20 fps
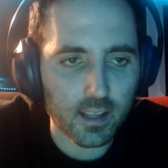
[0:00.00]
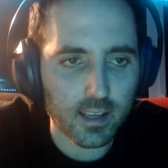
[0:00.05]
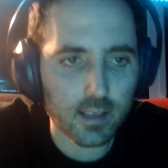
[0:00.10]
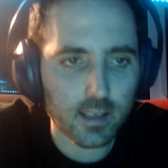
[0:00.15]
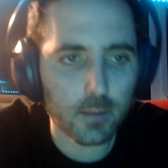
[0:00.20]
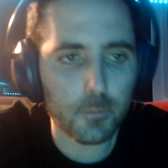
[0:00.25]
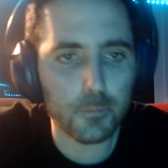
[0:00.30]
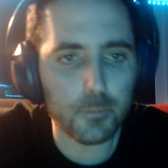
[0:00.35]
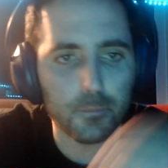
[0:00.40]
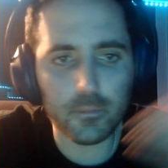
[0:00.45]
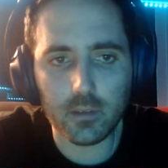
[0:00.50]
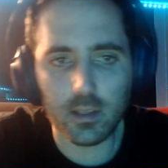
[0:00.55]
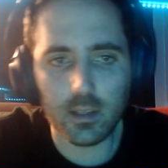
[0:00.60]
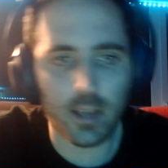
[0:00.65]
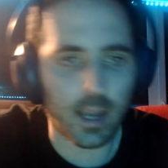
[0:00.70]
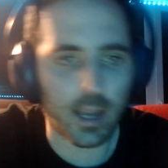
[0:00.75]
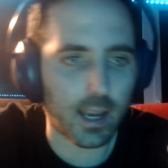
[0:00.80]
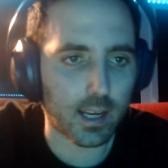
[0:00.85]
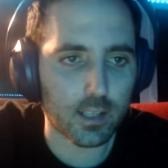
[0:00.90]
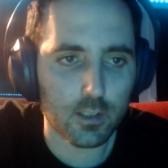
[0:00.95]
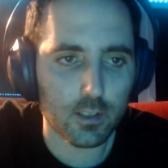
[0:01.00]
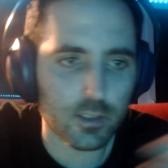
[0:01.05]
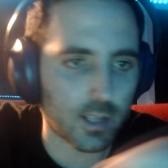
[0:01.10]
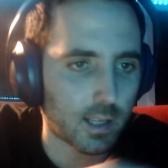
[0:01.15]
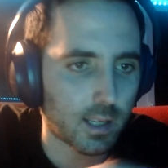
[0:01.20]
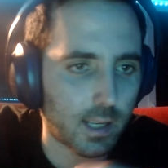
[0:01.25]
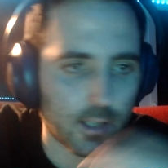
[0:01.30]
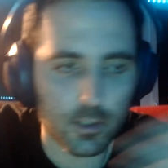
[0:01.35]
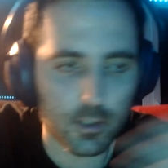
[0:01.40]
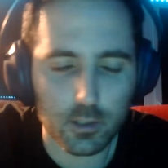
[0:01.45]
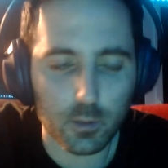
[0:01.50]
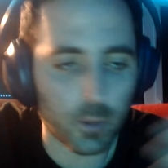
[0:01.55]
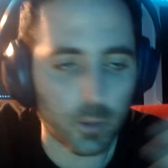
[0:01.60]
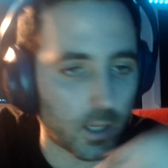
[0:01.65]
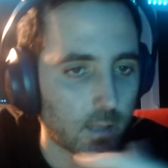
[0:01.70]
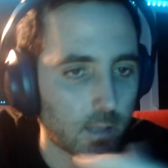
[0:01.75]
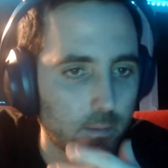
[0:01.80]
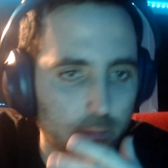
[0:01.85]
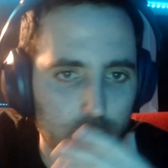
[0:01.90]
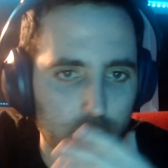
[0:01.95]
But yeah, I can just I just
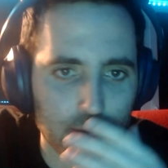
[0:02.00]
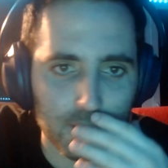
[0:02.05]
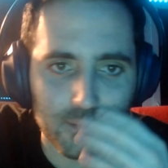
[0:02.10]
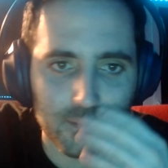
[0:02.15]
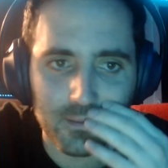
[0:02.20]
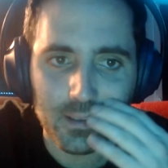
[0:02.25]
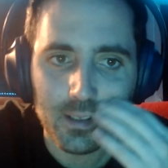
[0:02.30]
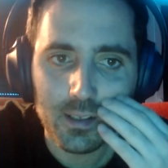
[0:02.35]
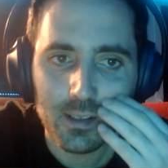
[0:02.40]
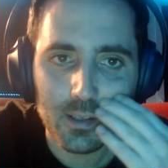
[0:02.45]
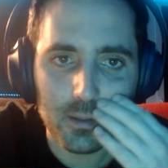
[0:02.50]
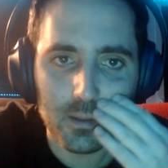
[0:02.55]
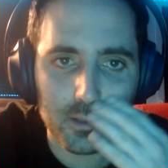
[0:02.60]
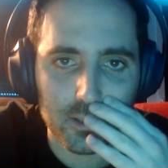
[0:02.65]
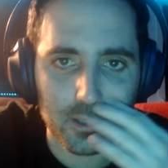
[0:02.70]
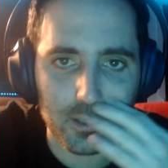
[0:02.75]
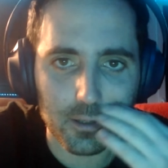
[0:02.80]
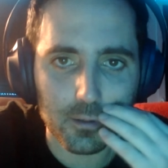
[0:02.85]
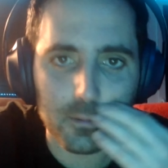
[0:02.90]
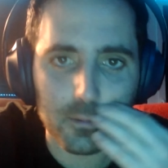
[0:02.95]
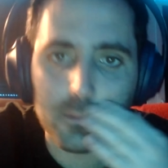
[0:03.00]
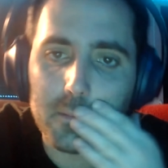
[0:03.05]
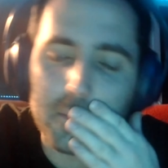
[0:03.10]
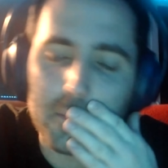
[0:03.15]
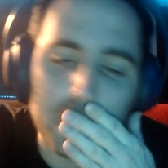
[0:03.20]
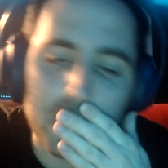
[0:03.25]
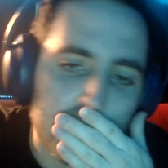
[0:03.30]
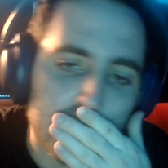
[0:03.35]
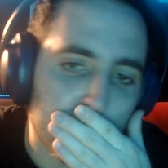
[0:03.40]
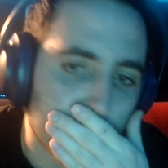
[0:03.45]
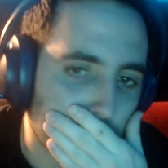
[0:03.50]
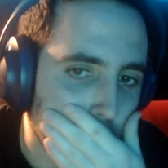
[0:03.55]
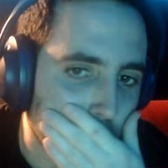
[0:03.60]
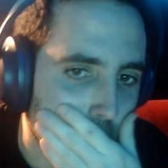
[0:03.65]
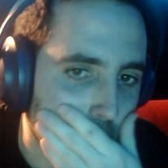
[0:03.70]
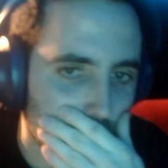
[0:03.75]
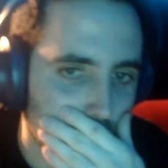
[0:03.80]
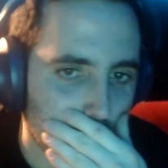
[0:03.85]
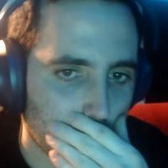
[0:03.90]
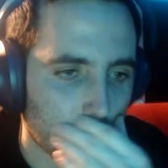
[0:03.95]
quit. So
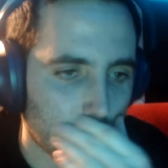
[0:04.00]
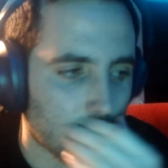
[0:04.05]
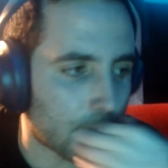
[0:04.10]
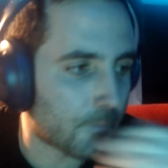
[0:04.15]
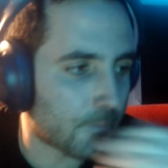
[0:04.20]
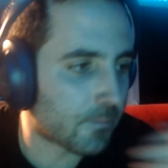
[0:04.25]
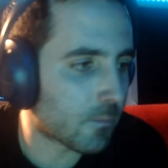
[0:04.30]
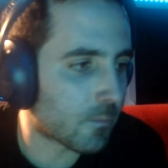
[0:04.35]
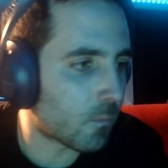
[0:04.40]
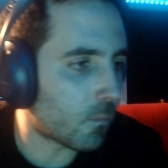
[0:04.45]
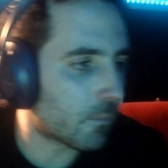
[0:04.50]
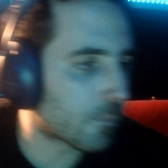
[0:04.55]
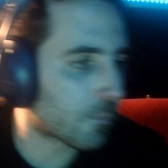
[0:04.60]
it's I